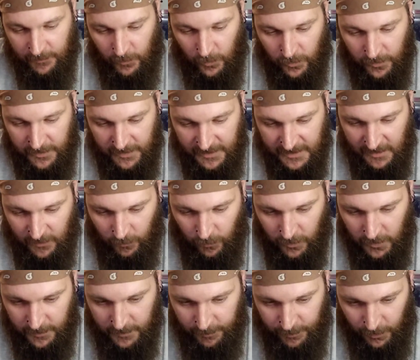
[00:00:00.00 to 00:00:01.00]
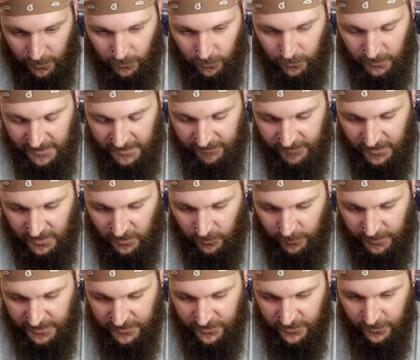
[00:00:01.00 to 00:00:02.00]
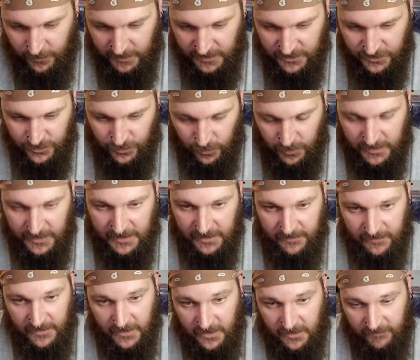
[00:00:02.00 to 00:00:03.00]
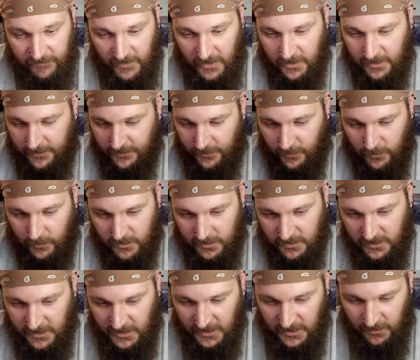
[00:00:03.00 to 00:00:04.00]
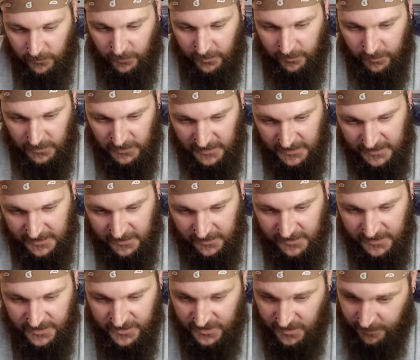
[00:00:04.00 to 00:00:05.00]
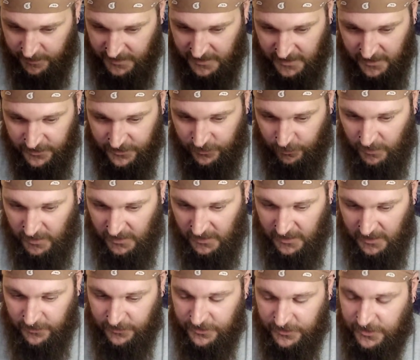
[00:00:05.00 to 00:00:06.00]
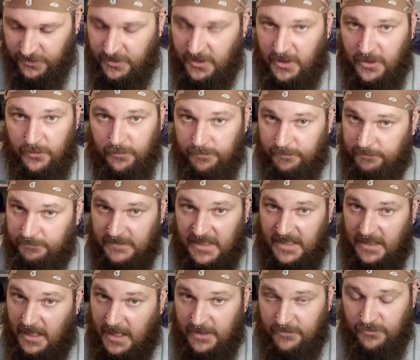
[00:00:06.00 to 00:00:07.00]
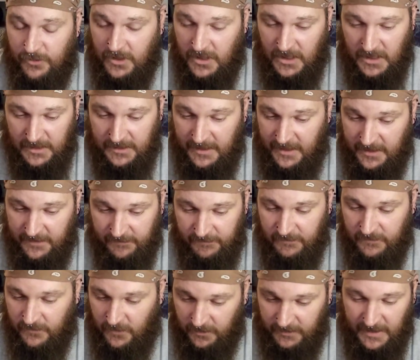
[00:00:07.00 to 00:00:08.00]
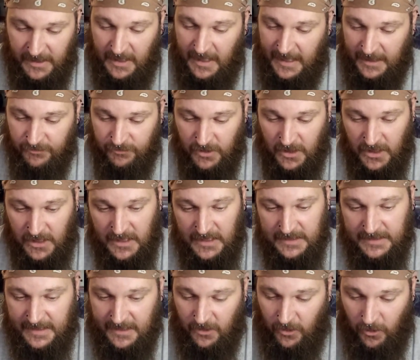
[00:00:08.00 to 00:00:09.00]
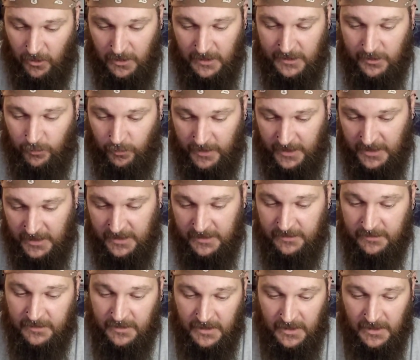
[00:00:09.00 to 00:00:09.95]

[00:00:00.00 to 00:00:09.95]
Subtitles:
more than that one pull. Even though we do enjoy the Ferrothorn, we would like at least something else. Wellos, you know, that Hydreigon, that Harlequin,